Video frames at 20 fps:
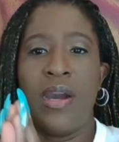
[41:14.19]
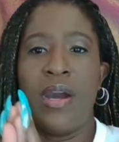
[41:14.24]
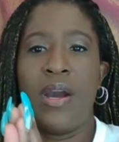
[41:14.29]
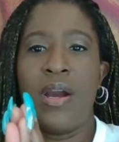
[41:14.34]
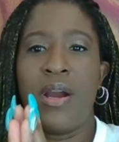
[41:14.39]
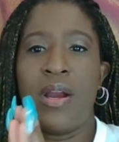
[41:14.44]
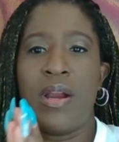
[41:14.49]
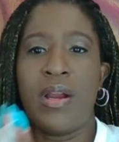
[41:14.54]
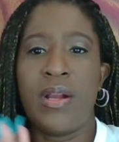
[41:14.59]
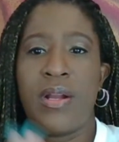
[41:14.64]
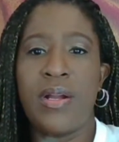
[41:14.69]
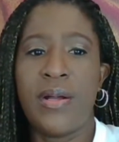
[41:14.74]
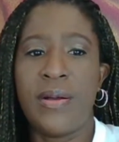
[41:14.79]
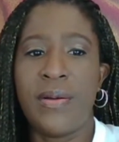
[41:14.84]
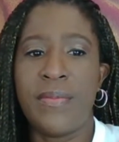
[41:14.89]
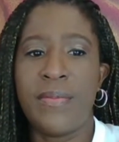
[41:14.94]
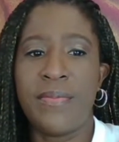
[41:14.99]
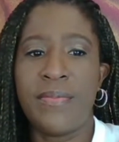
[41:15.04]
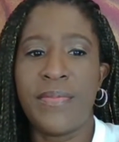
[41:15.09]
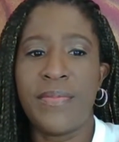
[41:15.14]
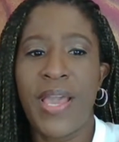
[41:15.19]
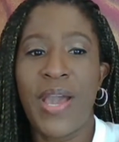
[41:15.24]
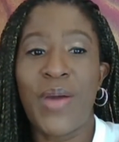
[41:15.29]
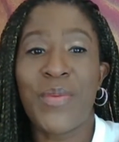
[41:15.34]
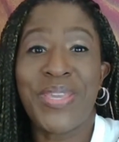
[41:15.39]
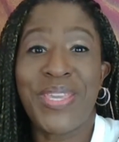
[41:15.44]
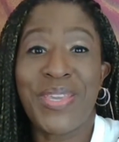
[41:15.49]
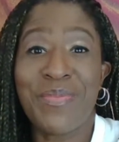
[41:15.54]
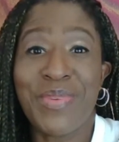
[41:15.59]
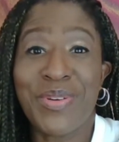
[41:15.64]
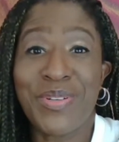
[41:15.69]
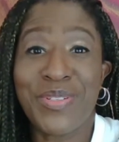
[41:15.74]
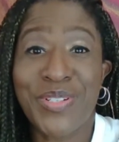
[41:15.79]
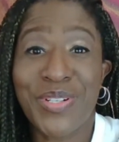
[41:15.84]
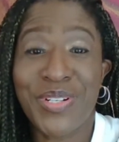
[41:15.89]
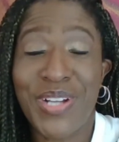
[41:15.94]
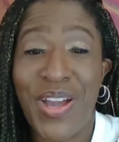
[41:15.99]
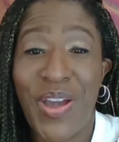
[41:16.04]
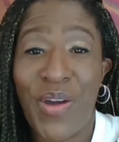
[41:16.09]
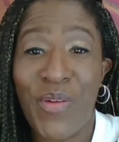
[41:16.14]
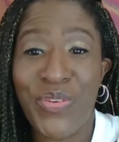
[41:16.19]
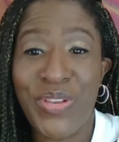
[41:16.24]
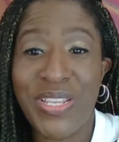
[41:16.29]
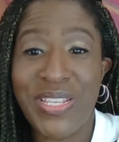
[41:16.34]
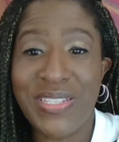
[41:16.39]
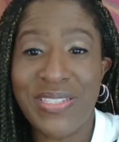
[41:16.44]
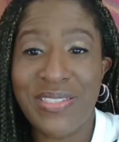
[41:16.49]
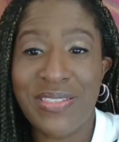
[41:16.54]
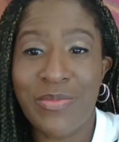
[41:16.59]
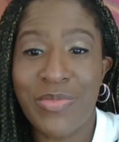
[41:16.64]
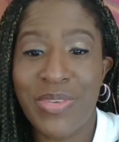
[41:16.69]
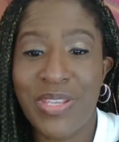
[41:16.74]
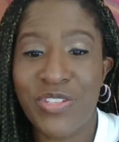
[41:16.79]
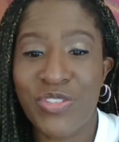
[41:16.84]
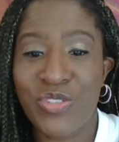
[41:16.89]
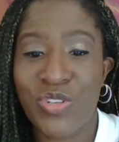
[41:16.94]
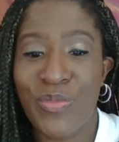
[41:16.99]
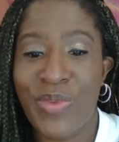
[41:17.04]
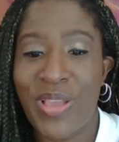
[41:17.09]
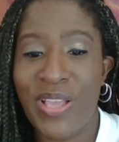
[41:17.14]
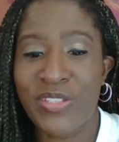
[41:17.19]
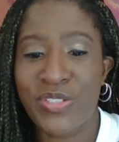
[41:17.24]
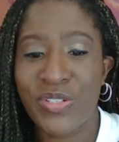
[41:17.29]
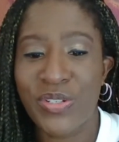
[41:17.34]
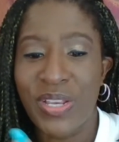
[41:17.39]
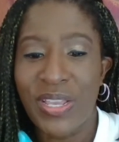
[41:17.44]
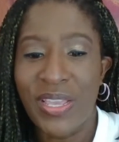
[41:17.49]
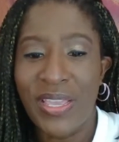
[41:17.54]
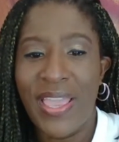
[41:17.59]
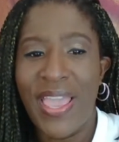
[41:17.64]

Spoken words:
or how we can build your confidence to being a Scrum Master.